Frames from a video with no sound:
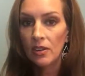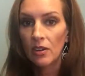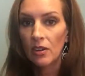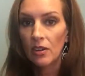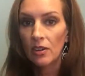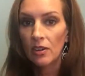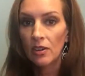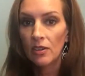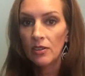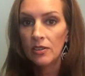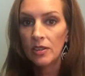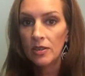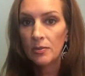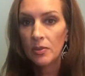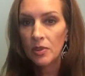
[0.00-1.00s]
are your
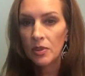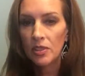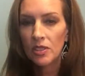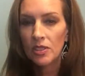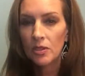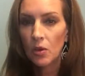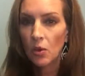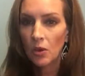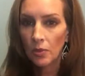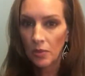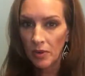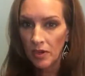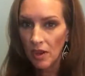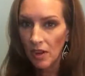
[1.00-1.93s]
typical corporate